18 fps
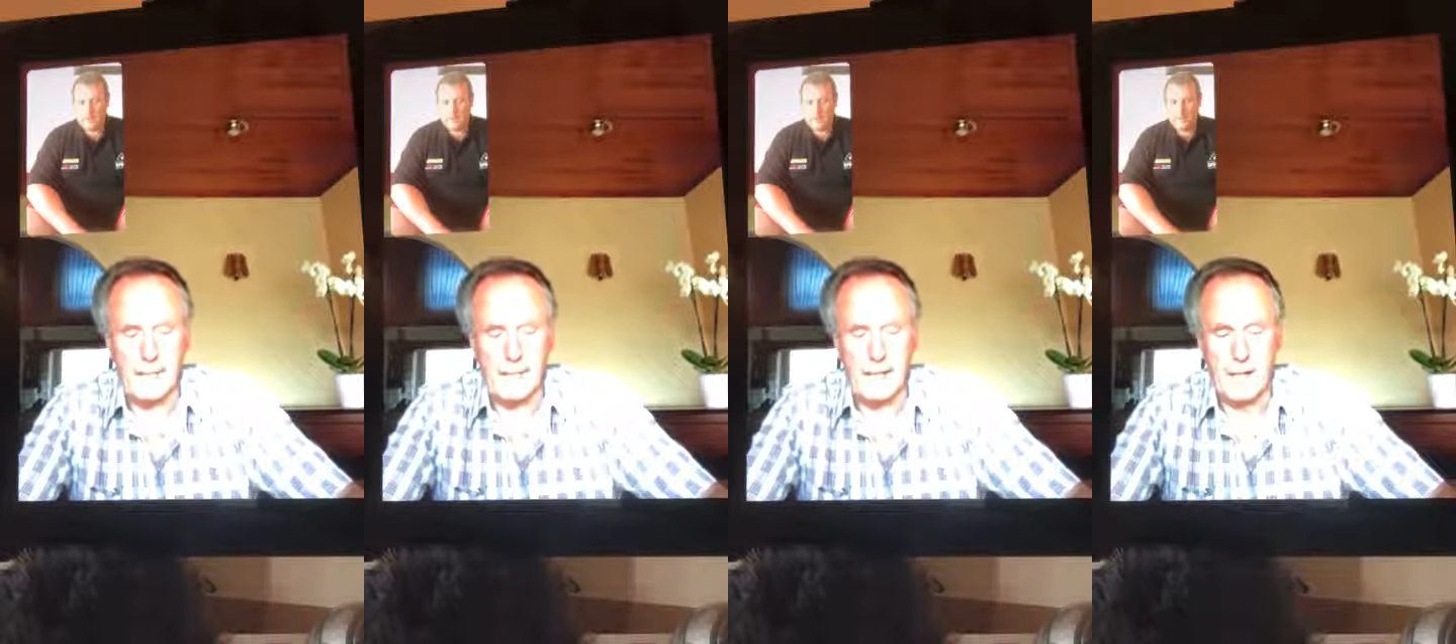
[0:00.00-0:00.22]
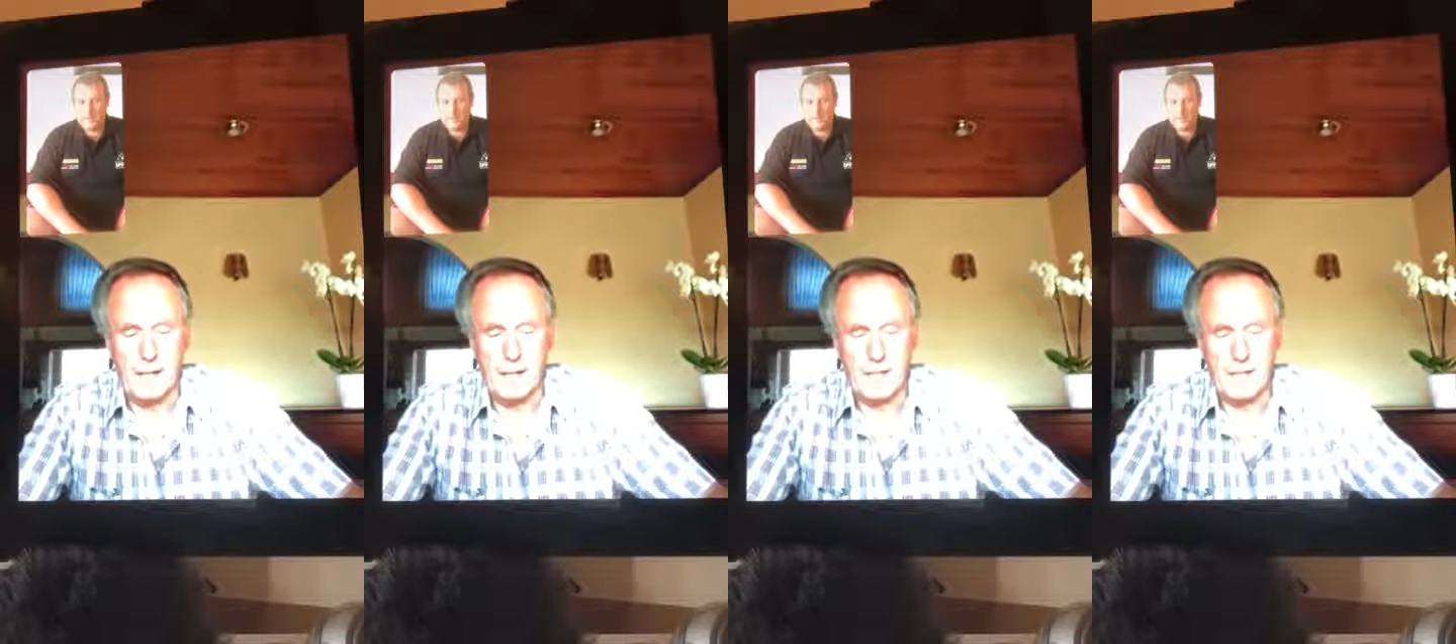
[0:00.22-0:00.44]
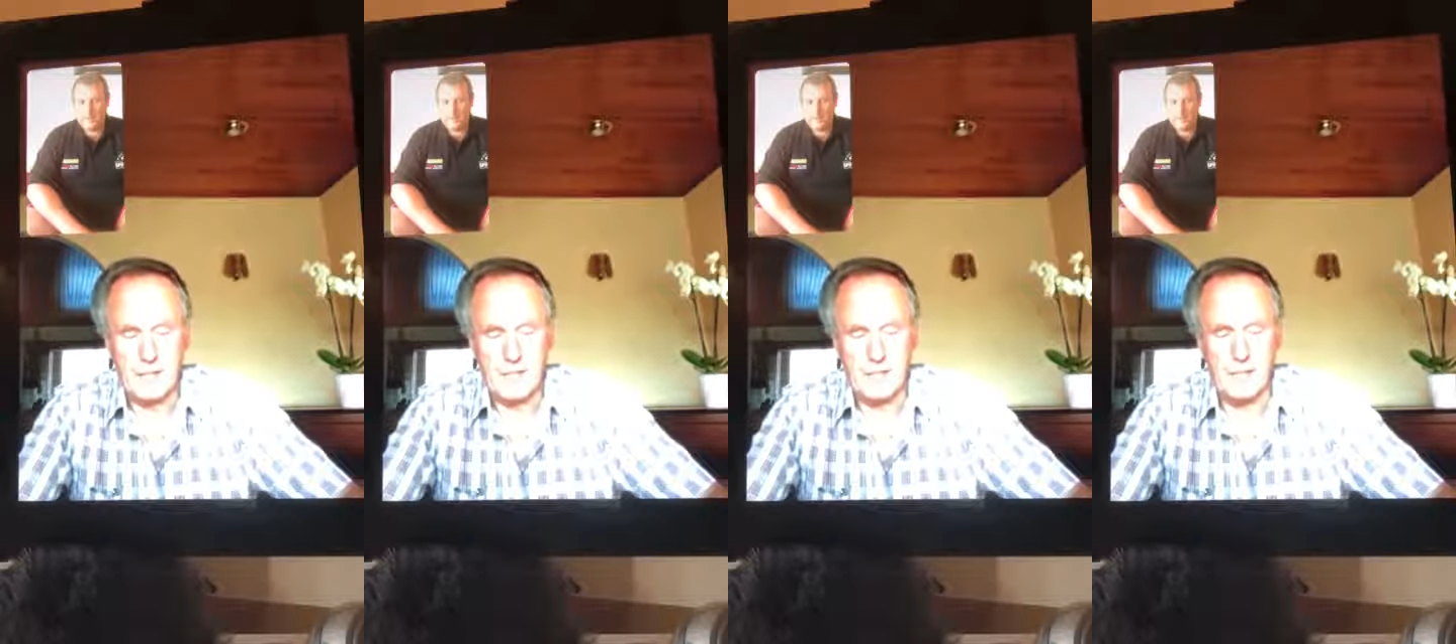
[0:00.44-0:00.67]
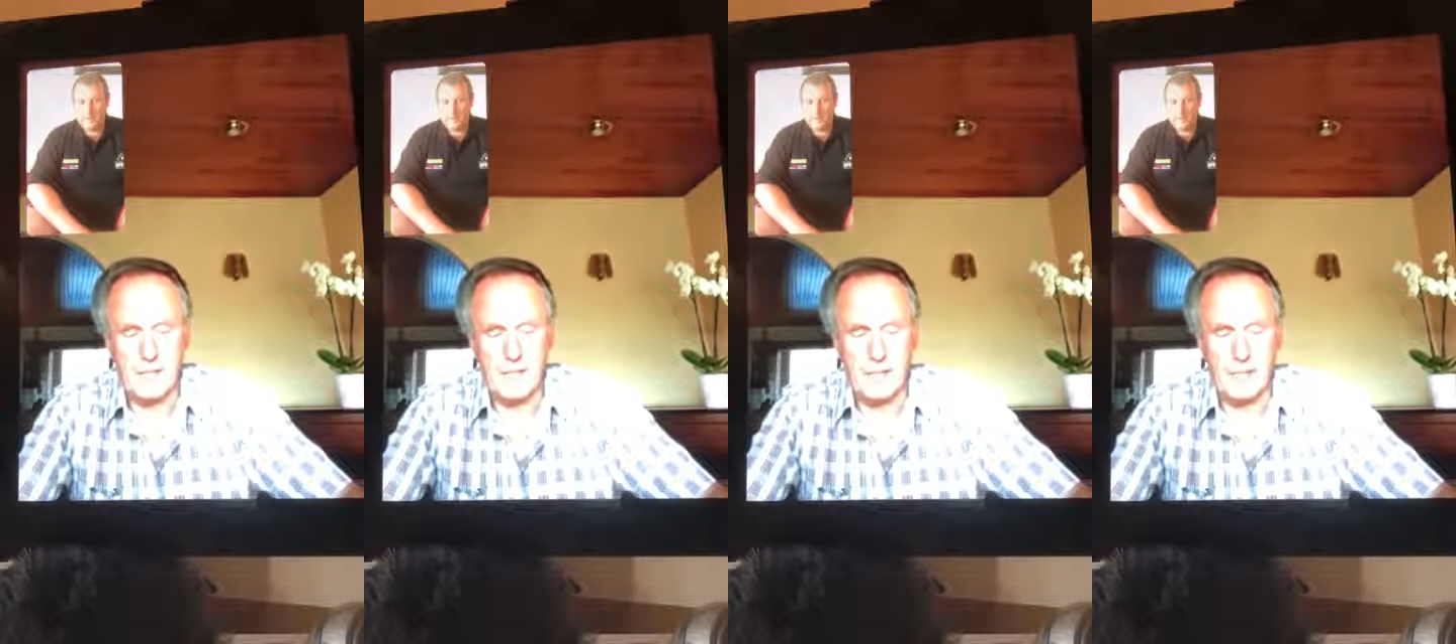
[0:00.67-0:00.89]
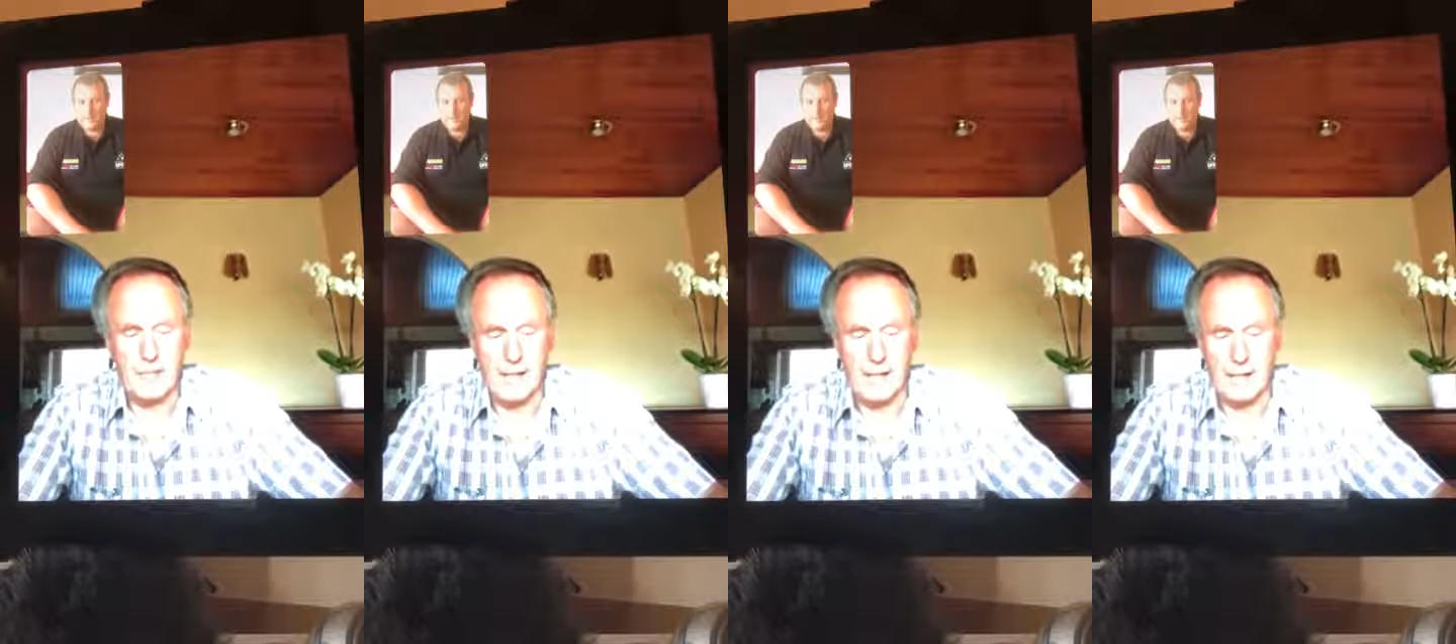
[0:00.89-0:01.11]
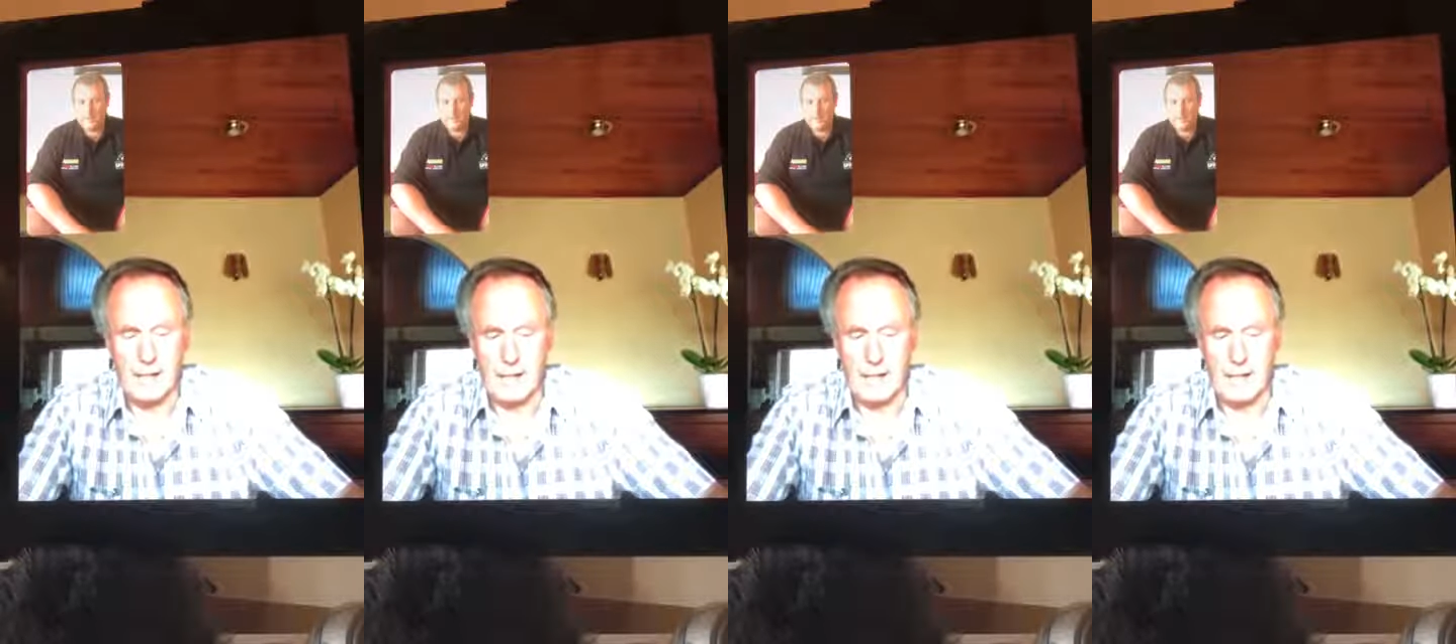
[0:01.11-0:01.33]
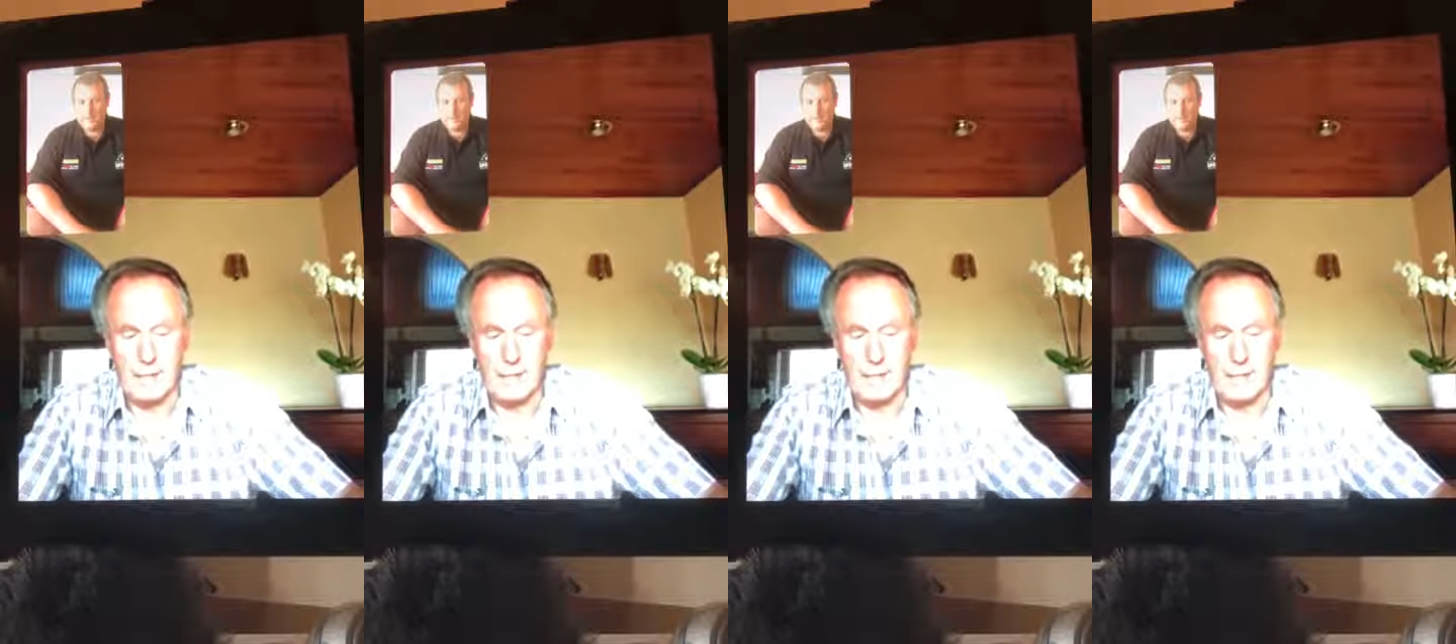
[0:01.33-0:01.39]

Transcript: preparation career,